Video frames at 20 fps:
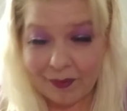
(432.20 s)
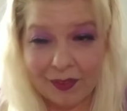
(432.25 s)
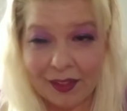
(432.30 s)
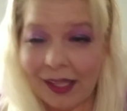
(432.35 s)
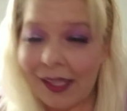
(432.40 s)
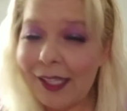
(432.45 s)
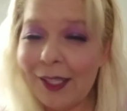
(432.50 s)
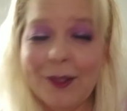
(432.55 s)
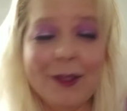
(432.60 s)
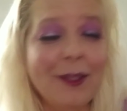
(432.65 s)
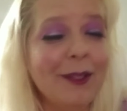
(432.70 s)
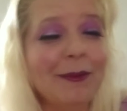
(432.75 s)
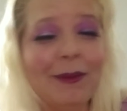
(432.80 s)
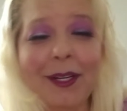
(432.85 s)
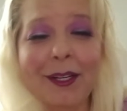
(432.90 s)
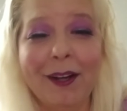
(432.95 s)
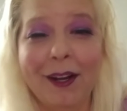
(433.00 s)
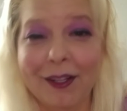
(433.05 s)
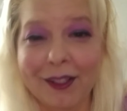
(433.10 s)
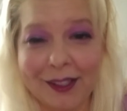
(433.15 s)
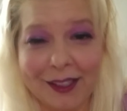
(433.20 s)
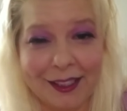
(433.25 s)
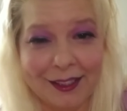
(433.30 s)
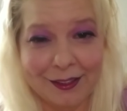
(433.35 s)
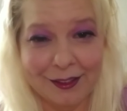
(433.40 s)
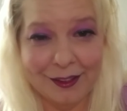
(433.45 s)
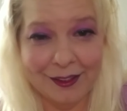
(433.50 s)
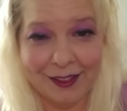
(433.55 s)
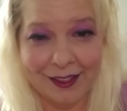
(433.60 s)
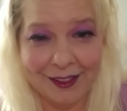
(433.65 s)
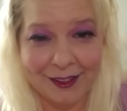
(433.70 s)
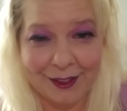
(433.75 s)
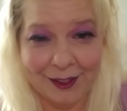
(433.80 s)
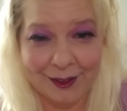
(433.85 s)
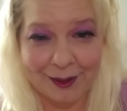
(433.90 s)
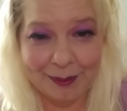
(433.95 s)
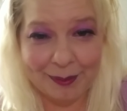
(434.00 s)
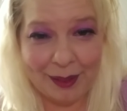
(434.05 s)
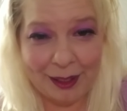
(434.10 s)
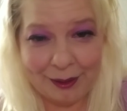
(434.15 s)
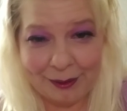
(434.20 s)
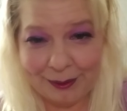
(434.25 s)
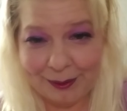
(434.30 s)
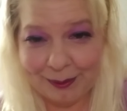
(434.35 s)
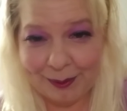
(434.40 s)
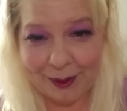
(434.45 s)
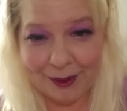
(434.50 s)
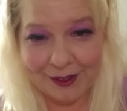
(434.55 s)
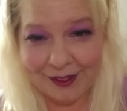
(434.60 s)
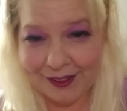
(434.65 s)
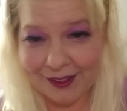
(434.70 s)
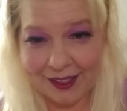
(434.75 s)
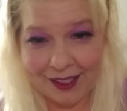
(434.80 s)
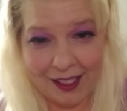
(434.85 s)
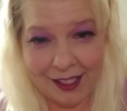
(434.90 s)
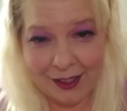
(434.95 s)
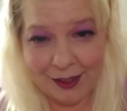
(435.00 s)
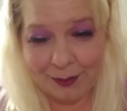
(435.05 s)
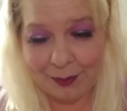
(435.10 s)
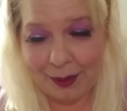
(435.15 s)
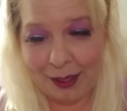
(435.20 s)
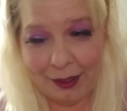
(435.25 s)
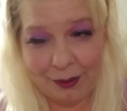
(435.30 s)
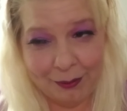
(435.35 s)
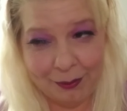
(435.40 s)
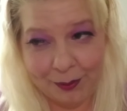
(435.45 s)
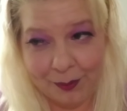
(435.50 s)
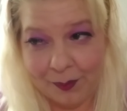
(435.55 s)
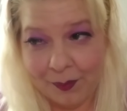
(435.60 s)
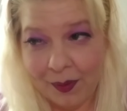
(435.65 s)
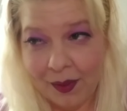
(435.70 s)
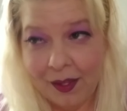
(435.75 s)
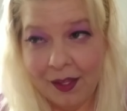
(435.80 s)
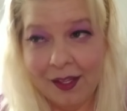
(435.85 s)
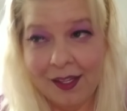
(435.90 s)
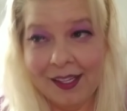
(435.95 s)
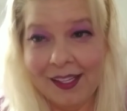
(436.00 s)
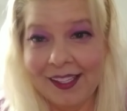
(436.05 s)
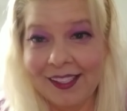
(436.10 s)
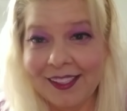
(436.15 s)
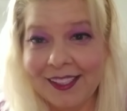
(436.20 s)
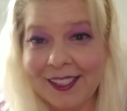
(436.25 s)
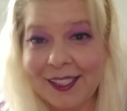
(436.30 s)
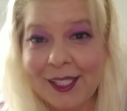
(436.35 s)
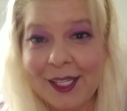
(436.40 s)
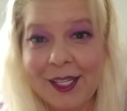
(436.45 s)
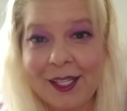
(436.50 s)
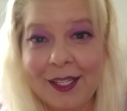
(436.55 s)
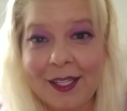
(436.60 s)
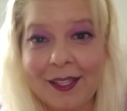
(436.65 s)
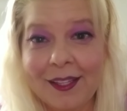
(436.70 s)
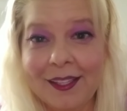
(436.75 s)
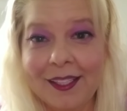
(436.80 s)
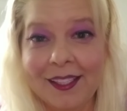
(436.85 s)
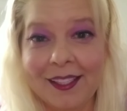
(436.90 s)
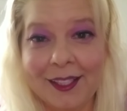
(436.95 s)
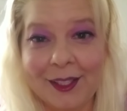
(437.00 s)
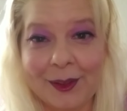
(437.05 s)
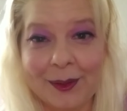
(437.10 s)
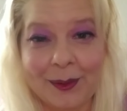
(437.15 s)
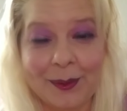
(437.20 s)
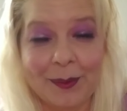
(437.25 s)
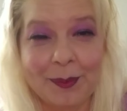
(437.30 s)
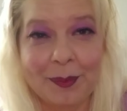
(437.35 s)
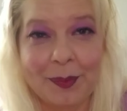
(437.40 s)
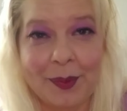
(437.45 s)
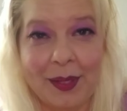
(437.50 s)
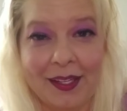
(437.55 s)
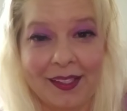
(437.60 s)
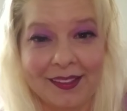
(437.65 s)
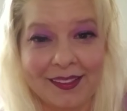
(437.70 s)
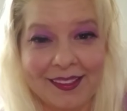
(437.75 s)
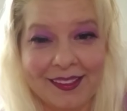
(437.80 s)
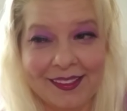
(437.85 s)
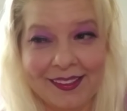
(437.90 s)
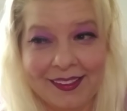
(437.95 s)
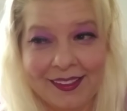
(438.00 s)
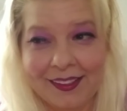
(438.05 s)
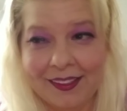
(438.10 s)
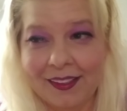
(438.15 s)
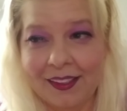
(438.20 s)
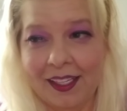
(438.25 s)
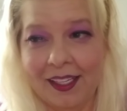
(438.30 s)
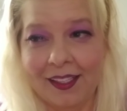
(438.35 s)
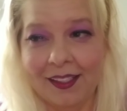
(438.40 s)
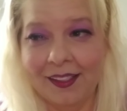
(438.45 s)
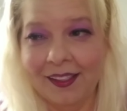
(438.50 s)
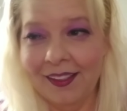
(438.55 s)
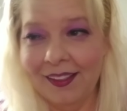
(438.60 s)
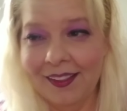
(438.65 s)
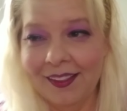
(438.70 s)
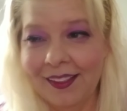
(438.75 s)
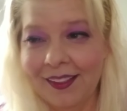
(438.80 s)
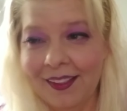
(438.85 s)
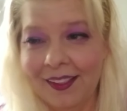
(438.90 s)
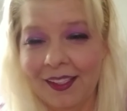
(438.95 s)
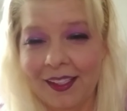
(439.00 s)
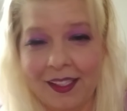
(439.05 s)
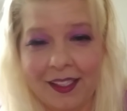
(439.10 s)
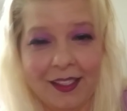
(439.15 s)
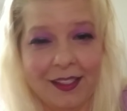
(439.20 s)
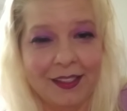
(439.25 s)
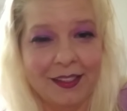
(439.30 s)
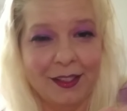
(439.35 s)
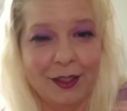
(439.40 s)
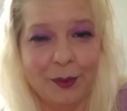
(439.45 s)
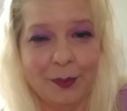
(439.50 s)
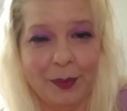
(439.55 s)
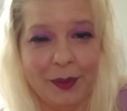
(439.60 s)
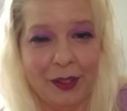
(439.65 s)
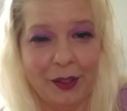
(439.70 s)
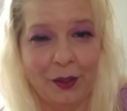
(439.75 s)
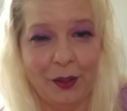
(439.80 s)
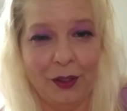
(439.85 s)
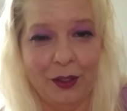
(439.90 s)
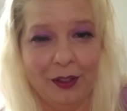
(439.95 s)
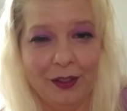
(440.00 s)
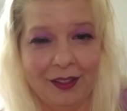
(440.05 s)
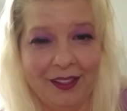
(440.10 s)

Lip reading: you can write all kinds of things on the bathroom walls in a guy's bathroom. It's the literal best. Like, his is bigger.